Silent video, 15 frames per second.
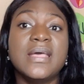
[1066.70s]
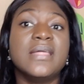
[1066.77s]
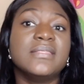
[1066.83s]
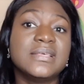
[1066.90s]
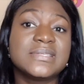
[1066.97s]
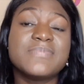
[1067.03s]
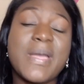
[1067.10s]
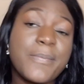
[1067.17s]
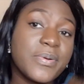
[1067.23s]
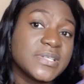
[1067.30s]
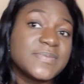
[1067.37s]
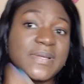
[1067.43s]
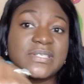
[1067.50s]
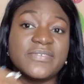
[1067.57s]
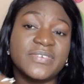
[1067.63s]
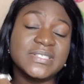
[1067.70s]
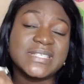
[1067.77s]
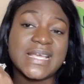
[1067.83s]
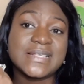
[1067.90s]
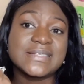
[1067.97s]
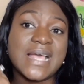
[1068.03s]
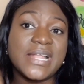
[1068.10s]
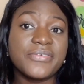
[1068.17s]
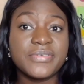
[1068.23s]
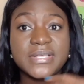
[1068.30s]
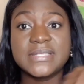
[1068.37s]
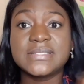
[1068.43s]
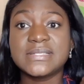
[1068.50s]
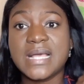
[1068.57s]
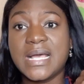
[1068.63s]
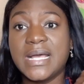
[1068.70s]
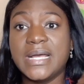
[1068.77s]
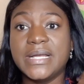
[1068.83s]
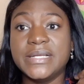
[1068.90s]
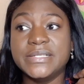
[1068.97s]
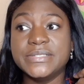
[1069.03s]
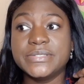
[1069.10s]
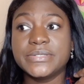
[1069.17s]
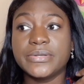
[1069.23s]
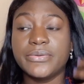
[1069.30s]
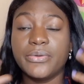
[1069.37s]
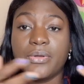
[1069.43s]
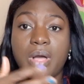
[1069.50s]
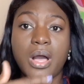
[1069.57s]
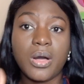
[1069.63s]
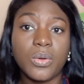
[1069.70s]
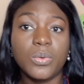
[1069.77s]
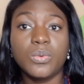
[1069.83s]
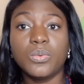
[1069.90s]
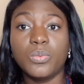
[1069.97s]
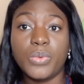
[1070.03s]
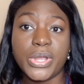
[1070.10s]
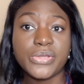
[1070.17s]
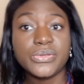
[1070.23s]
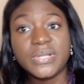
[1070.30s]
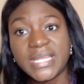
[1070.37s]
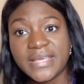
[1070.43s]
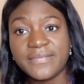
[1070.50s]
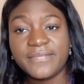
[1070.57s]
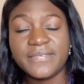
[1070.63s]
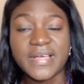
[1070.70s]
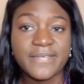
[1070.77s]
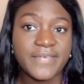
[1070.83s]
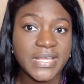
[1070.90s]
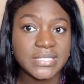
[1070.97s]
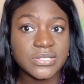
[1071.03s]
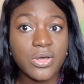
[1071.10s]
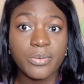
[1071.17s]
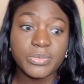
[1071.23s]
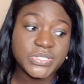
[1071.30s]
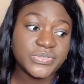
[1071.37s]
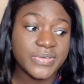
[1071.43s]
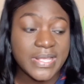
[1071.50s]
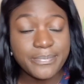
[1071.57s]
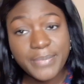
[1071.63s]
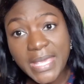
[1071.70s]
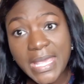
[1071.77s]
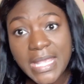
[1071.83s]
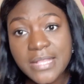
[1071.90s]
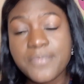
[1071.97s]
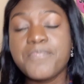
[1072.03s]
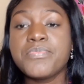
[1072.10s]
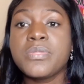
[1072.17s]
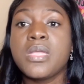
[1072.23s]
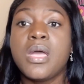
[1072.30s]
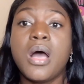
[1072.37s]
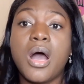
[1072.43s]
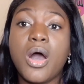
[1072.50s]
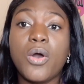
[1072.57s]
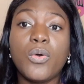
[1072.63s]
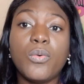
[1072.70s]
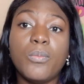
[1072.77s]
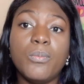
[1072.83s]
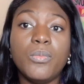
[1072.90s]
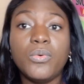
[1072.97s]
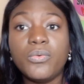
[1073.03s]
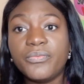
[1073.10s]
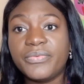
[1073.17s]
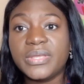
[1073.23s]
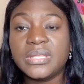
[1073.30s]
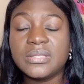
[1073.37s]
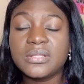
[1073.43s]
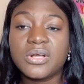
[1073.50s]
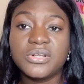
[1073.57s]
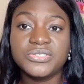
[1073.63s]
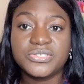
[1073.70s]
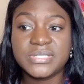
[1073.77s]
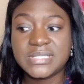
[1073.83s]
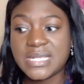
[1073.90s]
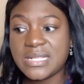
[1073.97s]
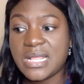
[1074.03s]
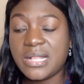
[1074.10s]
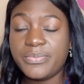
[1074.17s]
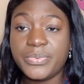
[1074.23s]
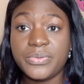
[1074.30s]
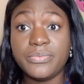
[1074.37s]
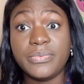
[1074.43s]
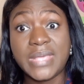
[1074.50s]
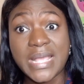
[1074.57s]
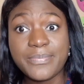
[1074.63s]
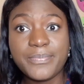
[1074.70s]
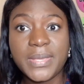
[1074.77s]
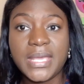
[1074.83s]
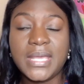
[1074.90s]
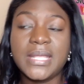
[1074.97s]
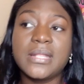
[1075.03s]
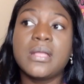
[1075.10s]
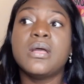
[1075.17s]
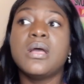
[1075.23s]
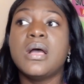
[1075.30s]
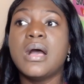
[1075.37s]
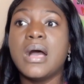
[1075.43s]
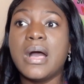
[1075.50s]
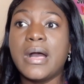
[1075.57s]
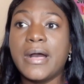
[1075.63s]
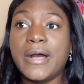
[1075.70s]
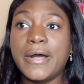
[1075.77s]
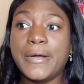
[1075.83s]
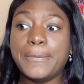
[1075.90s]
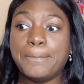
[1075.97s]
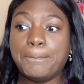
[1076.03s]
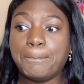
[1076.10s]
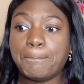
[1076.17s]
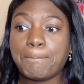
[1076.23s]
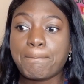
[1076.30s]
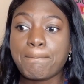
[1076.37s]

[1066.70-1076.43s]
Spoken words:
this is my perspective on tech salaries and how where you live affects how much you get paid, how moving countries can help you get paid, how